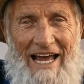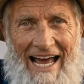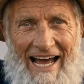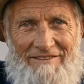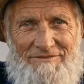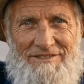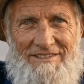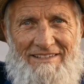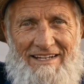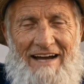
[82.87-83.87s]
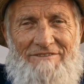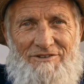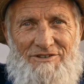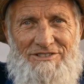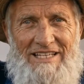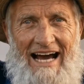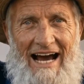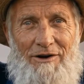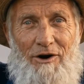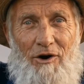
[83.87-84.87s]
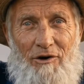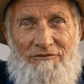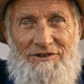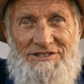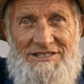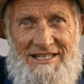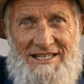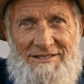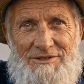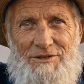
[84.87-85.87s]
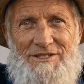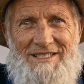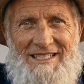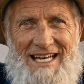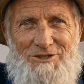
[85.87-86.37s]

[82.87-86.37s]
halves. First, how to overseed so the seed